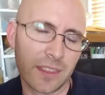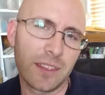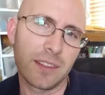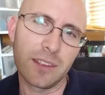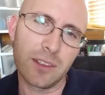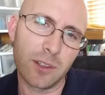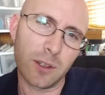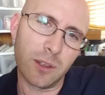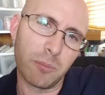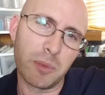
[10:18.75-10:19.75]
the
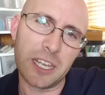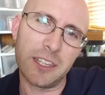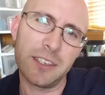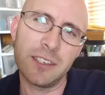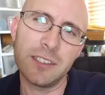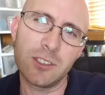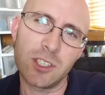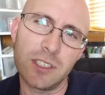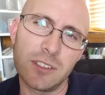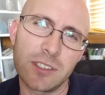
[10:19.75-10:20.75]
little button
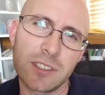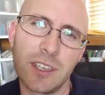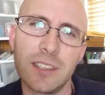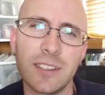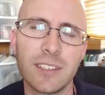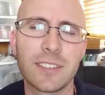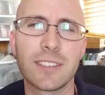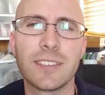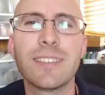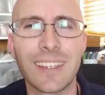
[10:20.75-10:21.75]
changes colors.
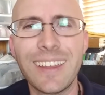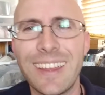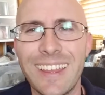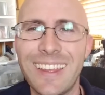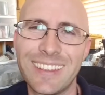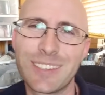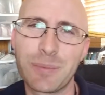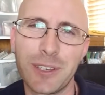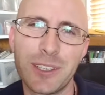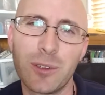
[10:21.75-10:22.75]
It's
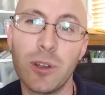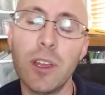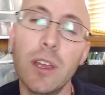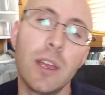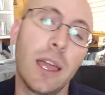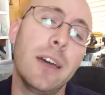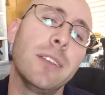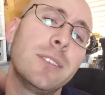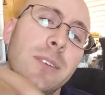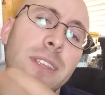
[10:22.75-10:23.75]
pretty cool.
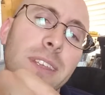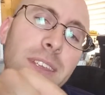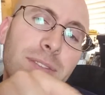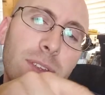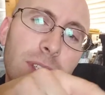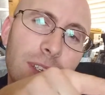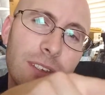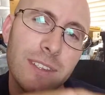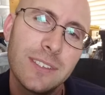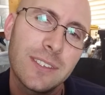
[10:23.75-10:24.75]
Also, I think if you hit
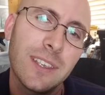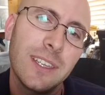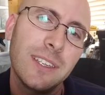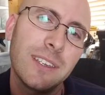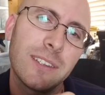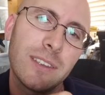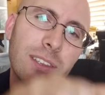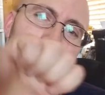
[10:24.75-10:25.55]
dislike, the